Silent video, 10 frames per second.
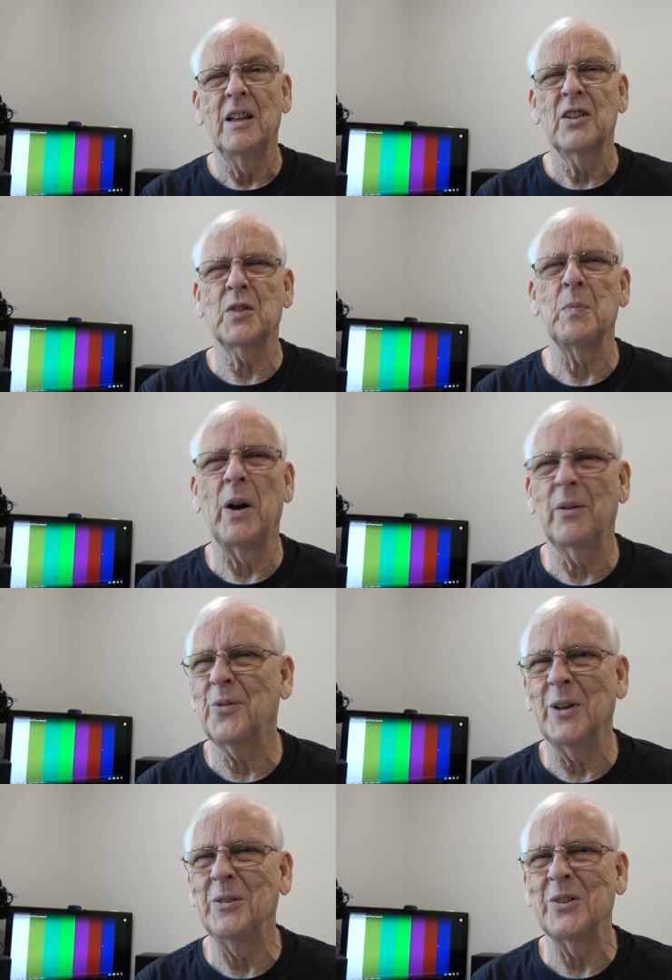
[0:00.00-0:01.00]

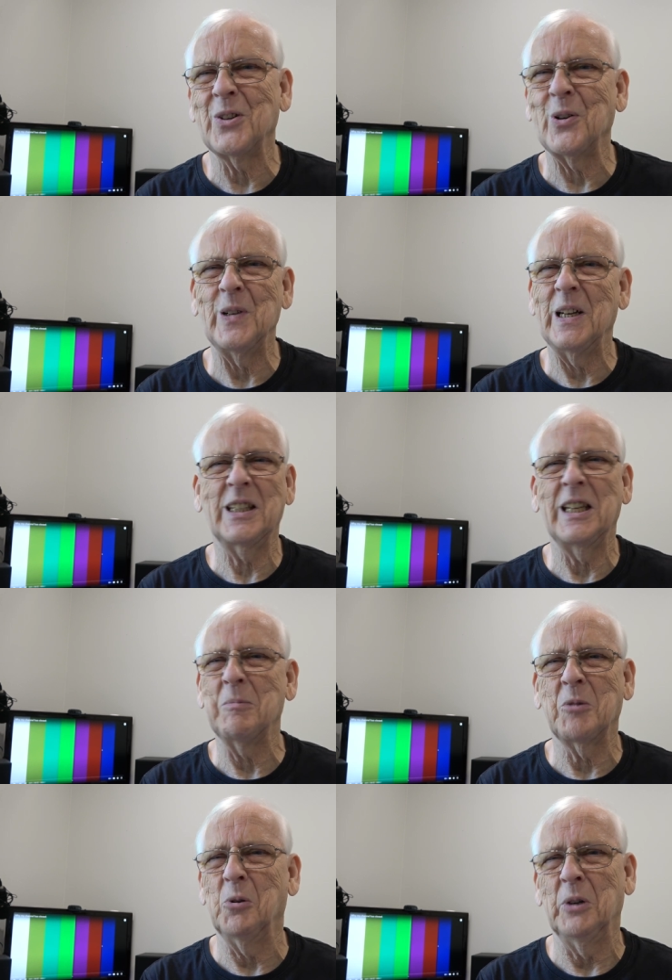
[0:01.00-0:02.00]
Smartphone, sorry, I
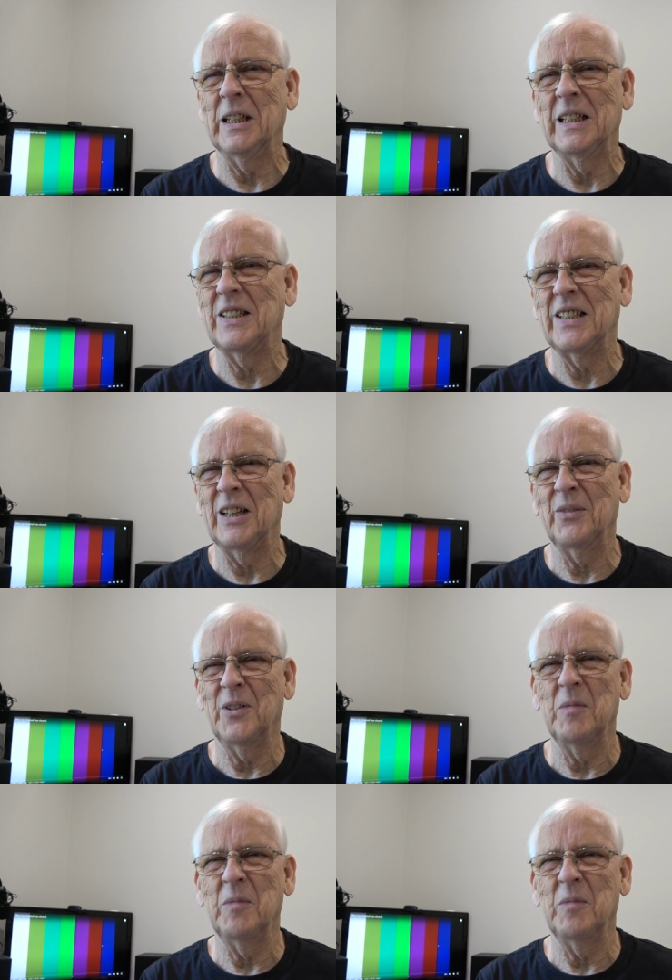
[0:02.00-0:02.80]
keep calling it a telephone,